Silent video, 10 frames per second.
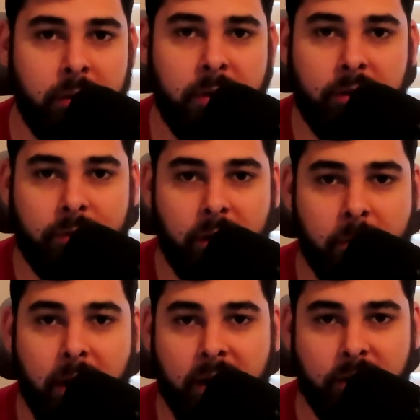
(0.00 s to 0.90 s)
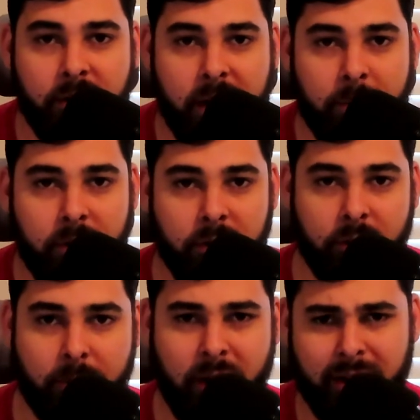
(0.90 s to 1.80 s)
He's a friend of mine. He's a neighbor, so
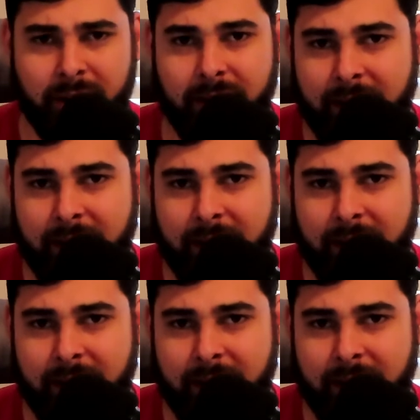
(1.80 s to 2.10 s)
I'm not gonna